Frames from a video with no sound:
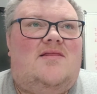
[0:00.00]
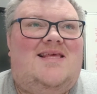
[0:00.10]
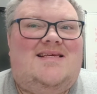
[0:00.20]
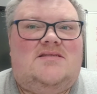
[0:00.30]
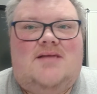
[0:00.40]

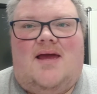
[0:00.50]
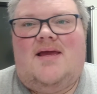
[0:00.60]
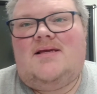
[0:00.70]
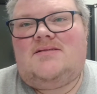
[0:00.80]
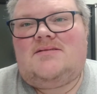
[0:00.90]
These
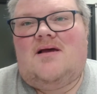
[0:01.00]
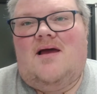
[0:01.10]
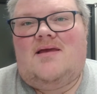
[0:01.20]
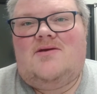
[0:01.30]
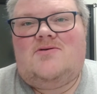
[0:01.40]
days,
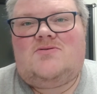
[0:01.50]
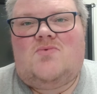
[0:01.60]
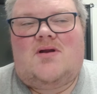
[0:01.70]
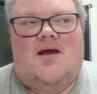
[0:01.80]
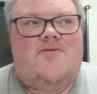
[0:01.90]
I use
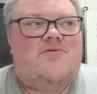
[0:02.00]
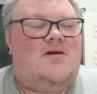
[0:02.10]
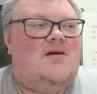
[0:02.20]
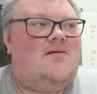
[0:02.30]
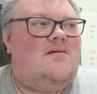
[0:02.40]
what I
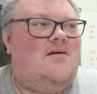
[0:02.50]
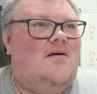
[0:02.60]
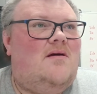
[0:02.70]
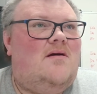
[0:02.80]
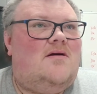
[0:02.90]
read
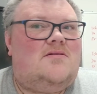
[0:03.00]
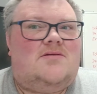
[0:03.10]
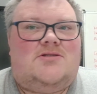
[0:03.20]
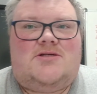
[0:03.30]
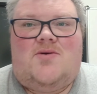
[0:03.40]

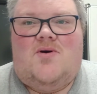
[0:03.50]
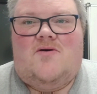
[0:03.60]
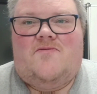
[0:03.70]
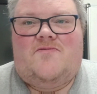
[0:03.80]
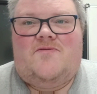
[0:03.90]
to show
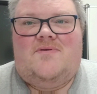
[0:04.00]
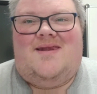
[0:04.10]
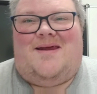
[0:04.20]
off.